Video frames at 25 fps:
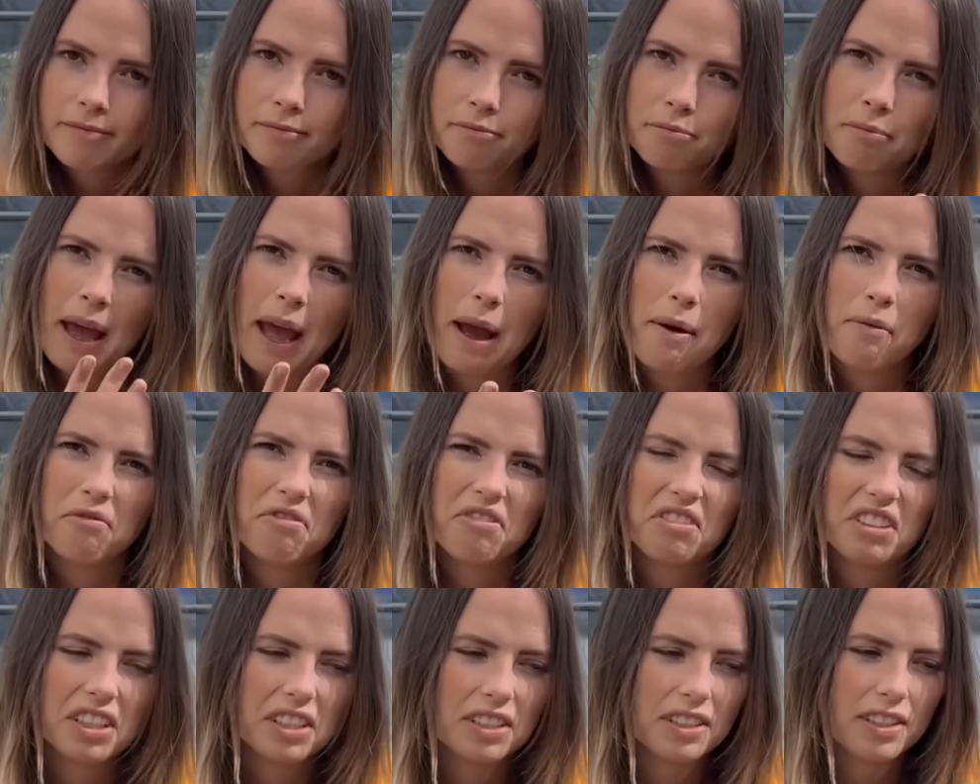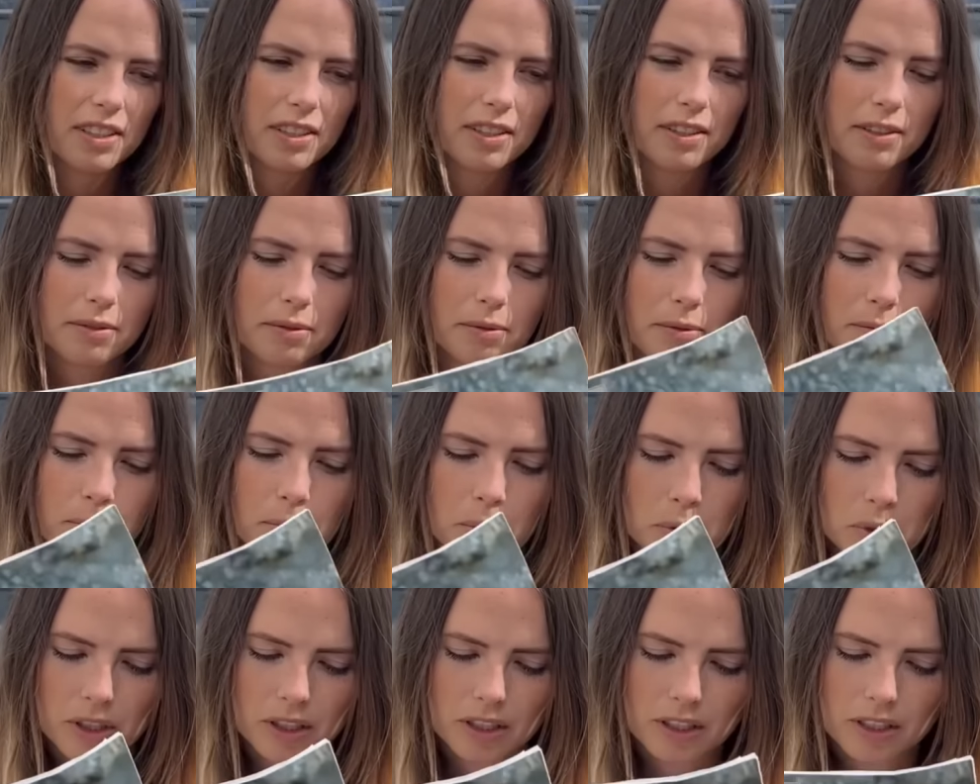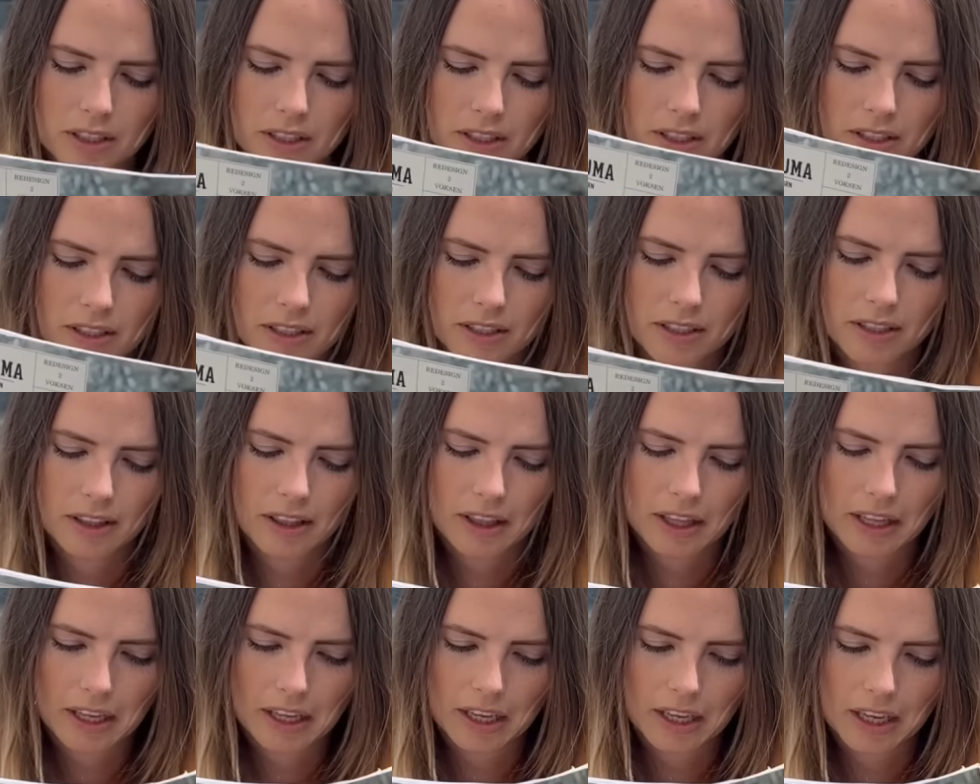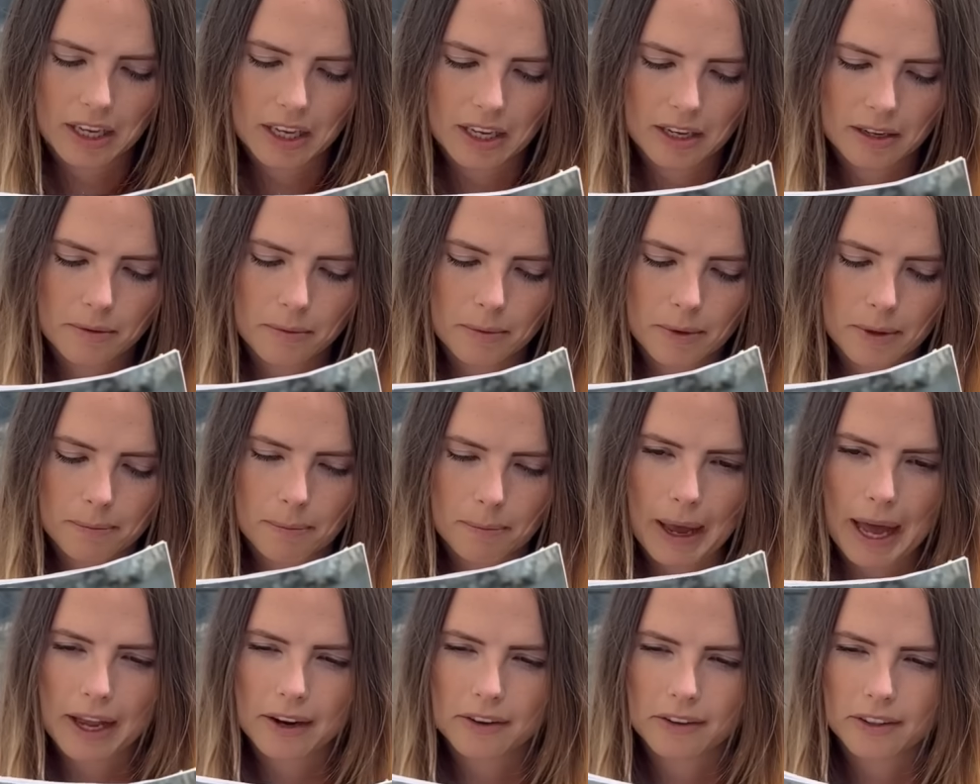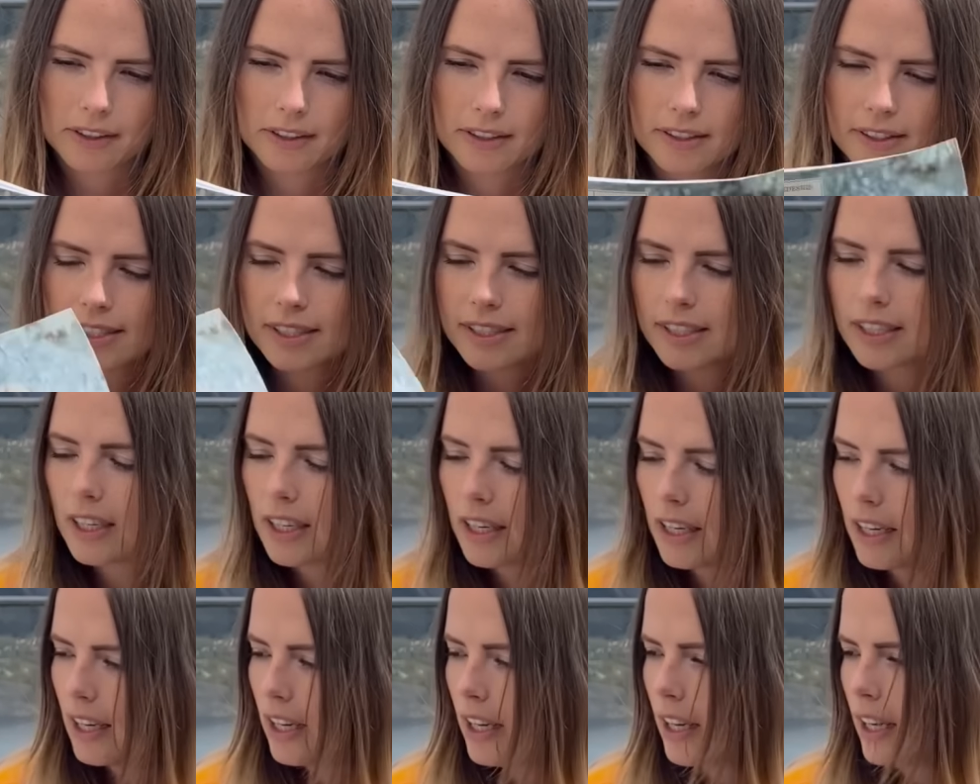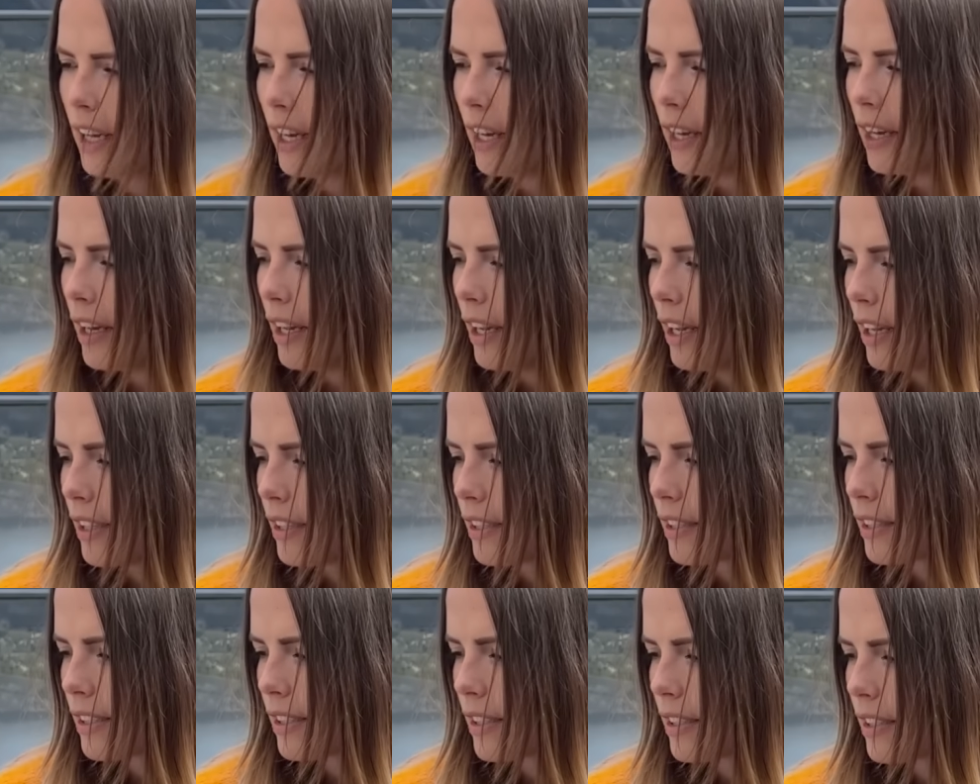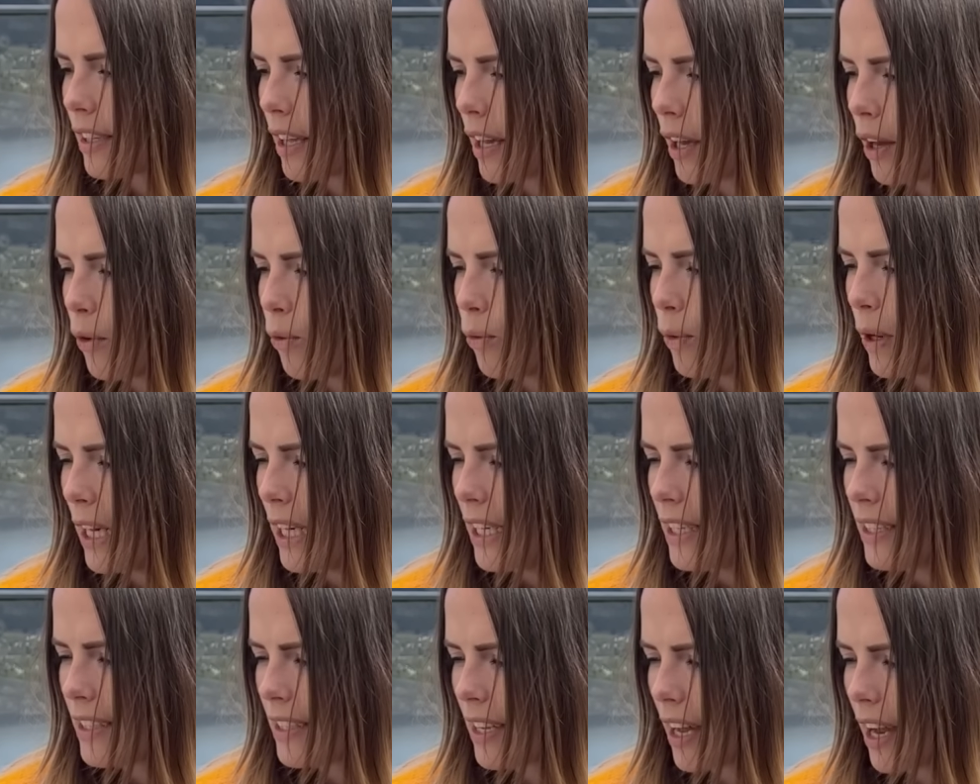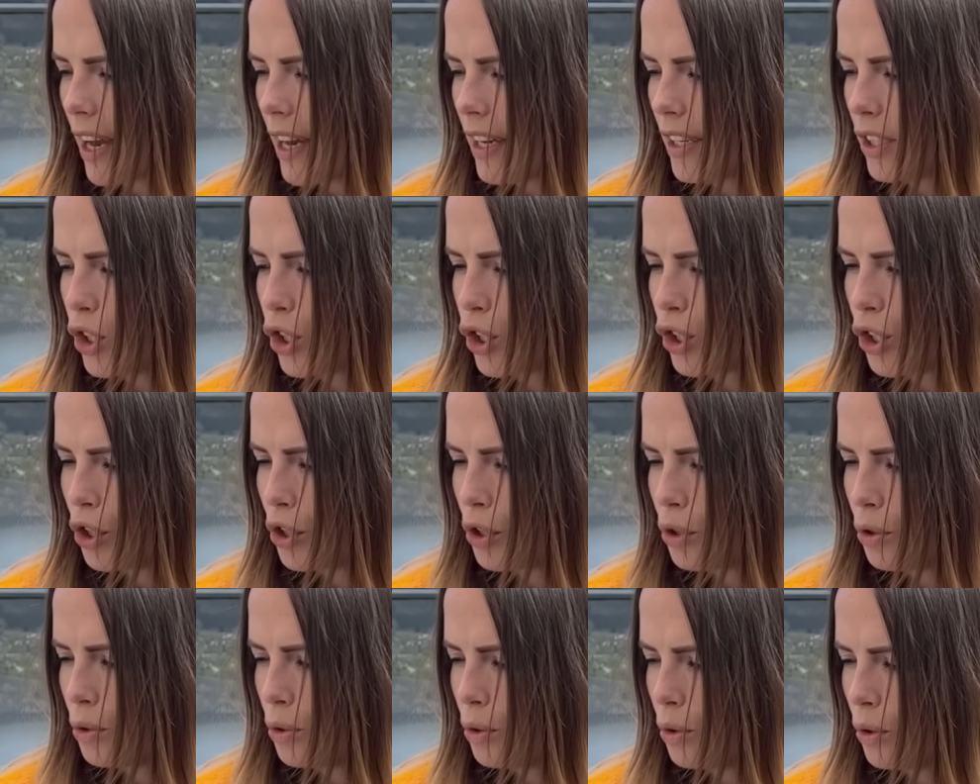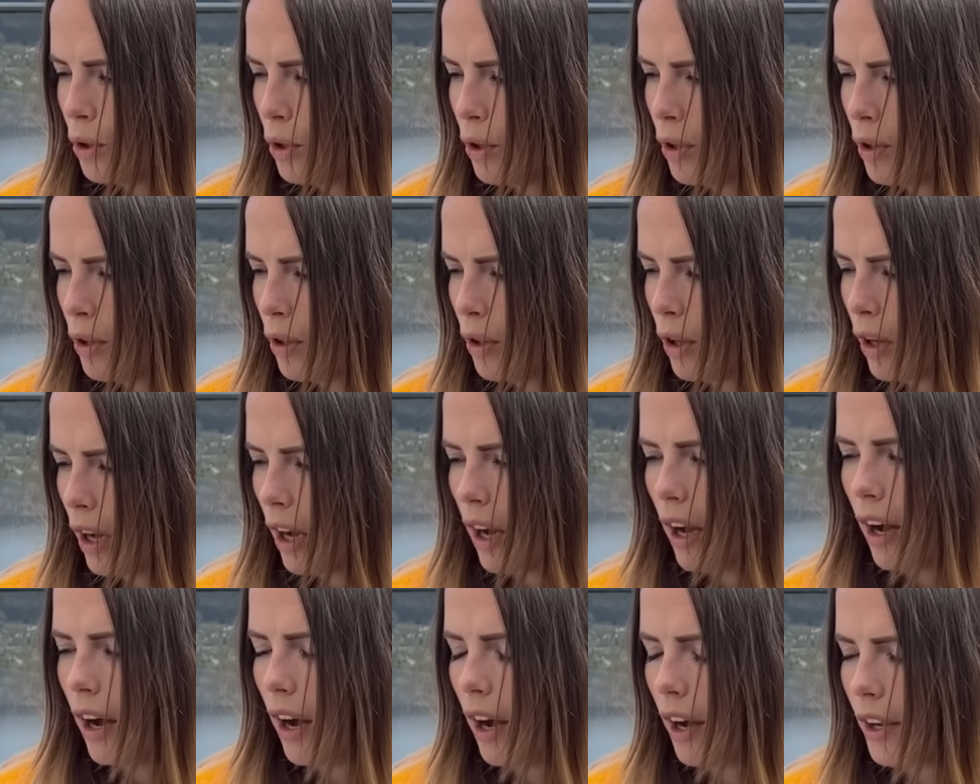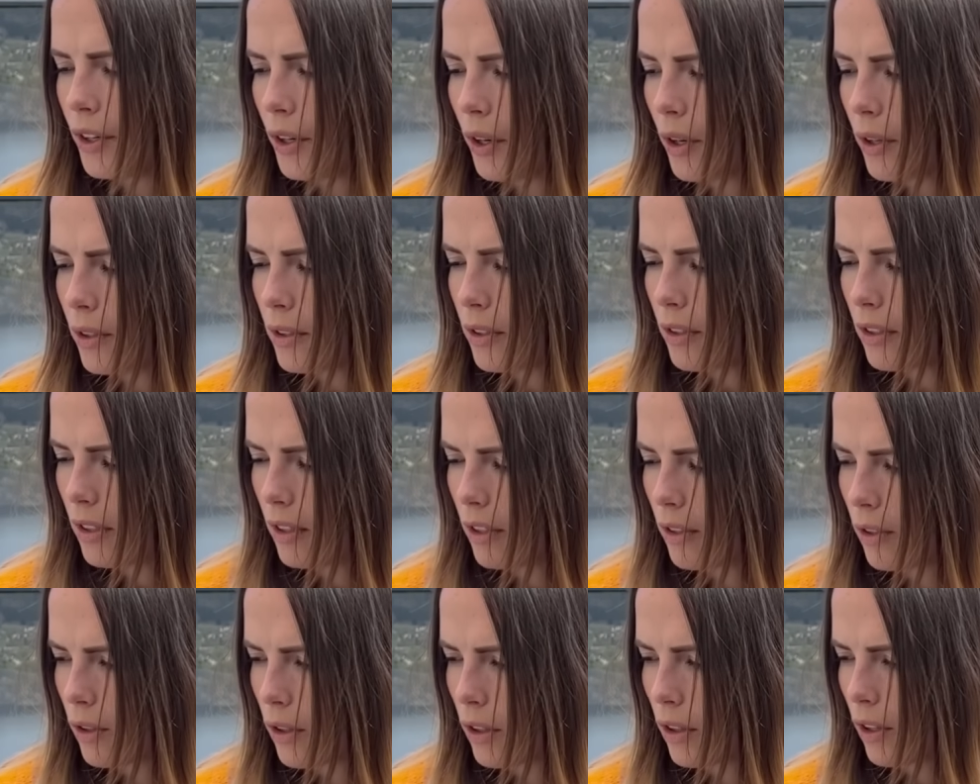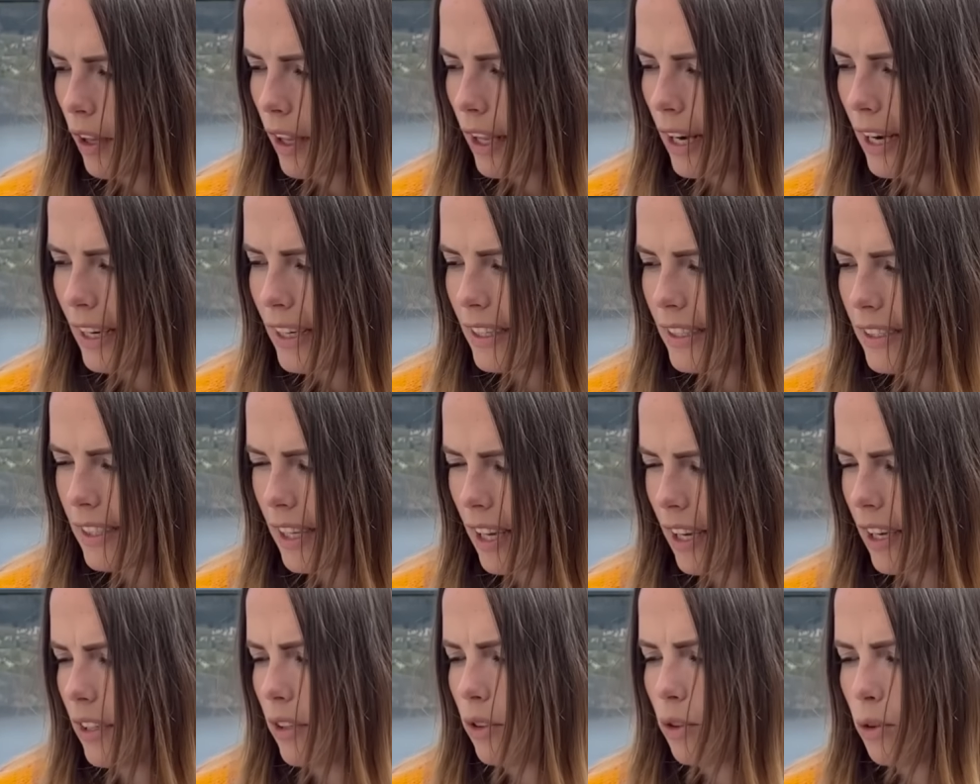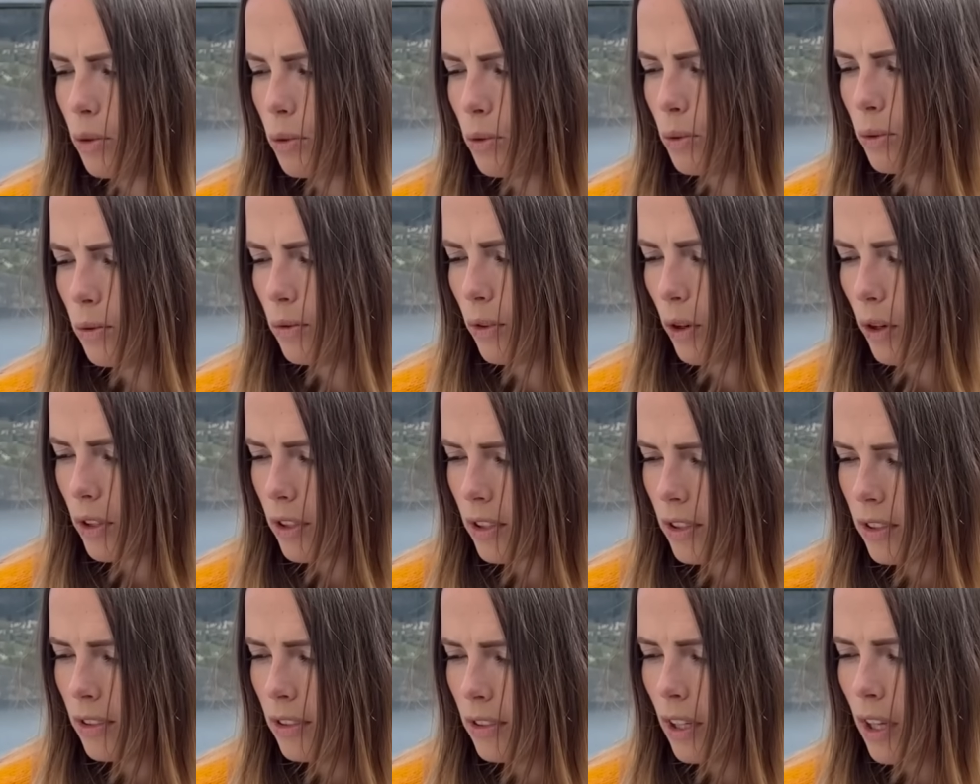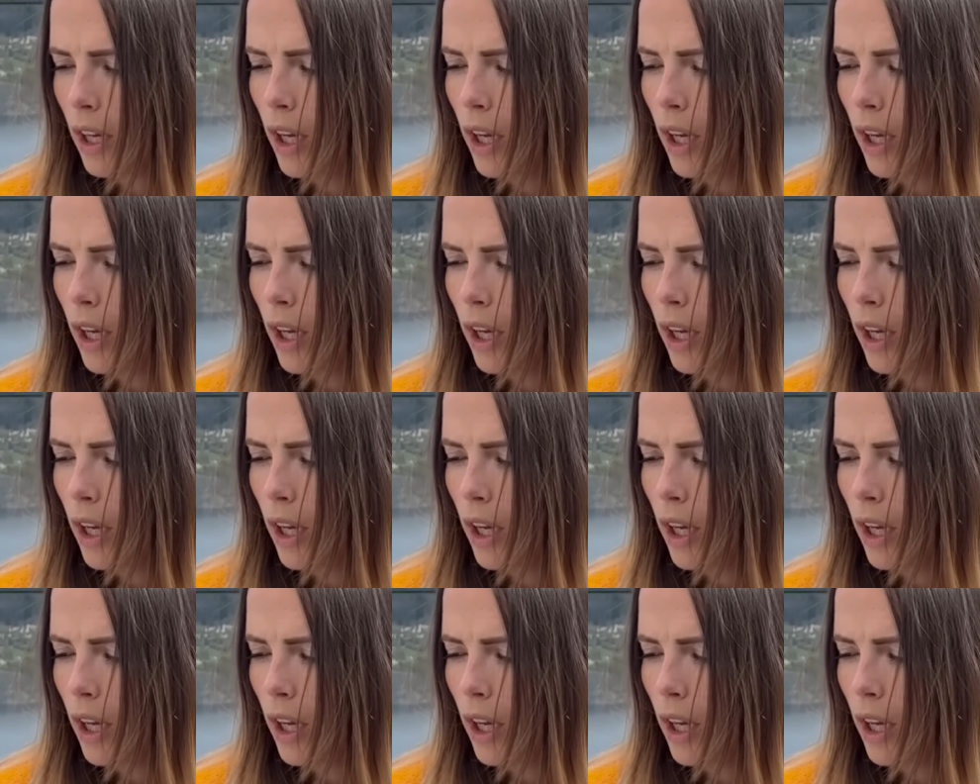pamphlet book thingy with patterns. It's redesigned to adults, or redesigned to vuxen,